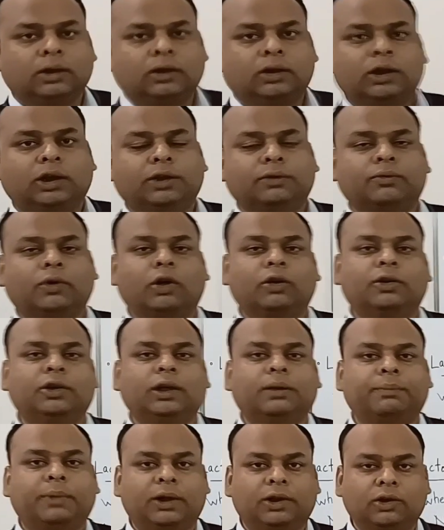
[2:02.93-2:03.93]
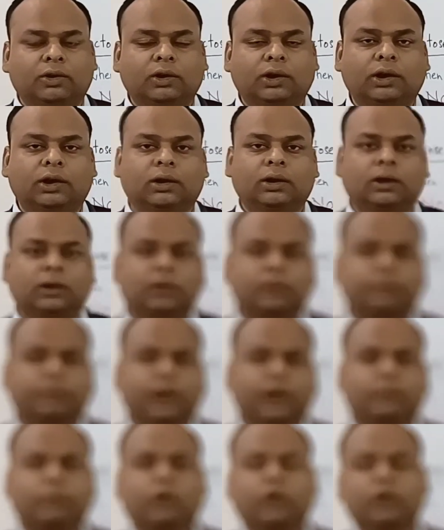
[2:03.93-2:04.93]
involved in a particular
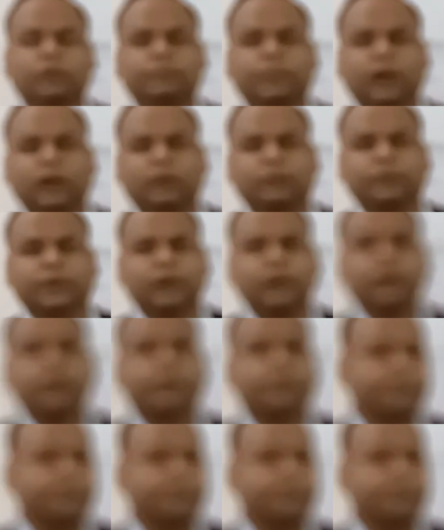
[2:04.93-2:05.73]
metabolic pathway.